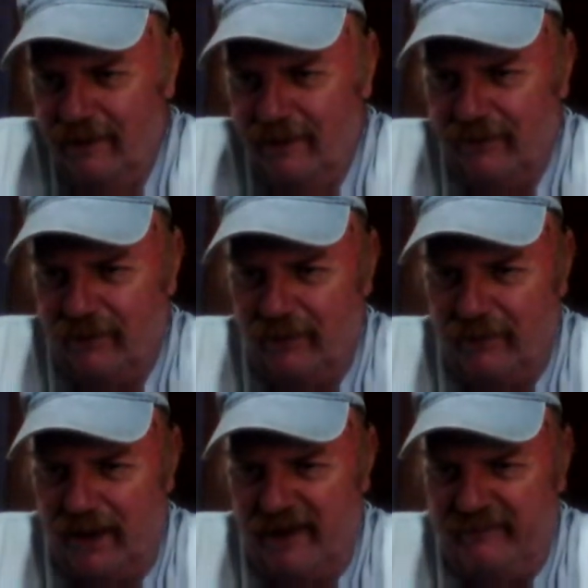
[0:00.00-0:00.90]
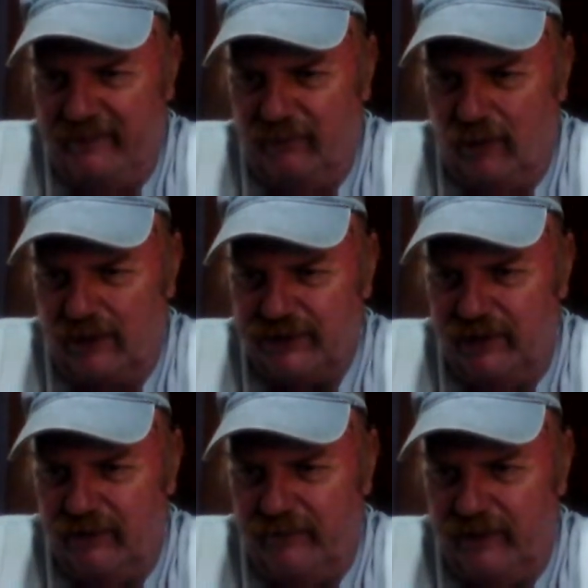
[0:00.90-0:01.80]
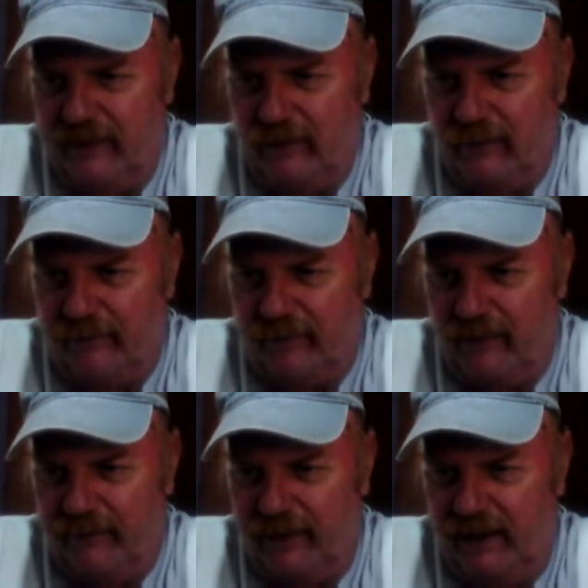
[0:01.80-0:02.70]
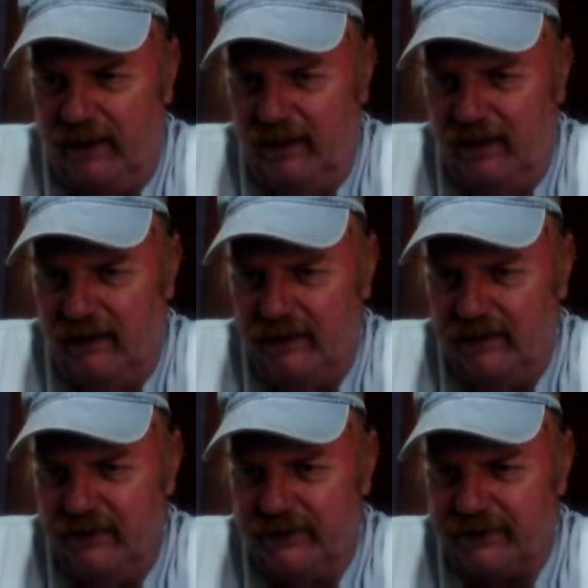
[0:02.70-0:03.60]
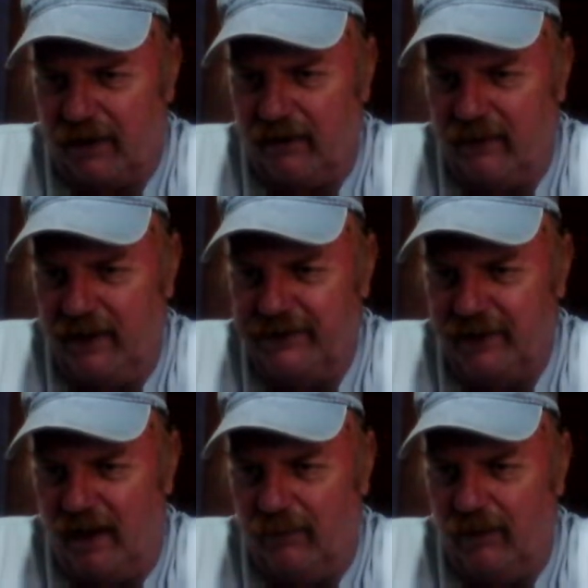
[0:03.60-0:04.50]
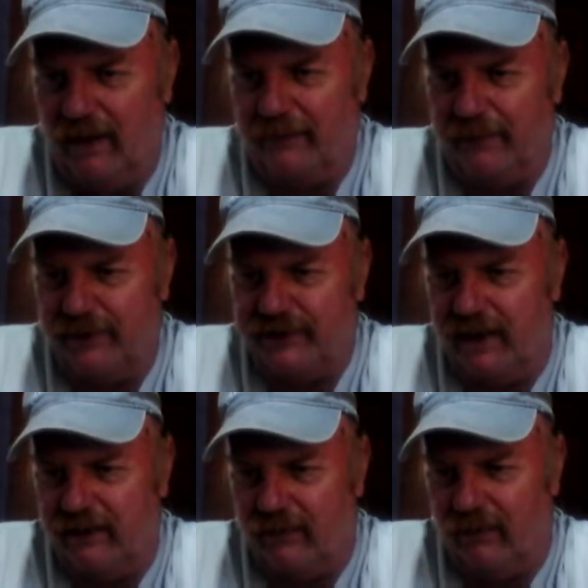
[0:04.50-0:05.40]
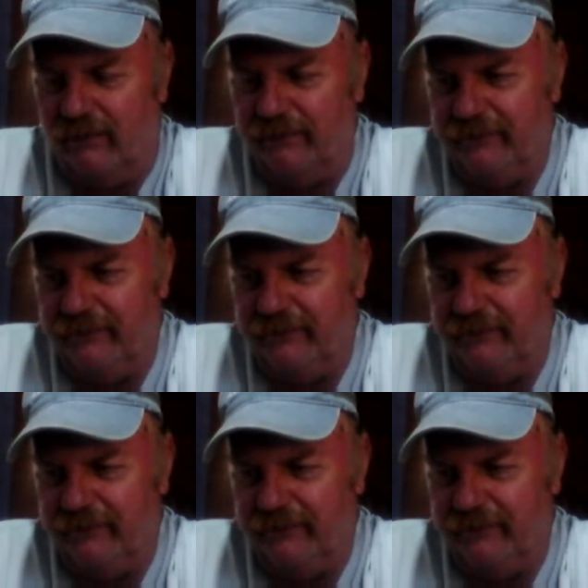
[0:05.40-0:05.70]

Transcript: Norm, I have been watching your video from the start. Great job. Well, I appreciate it, Norm.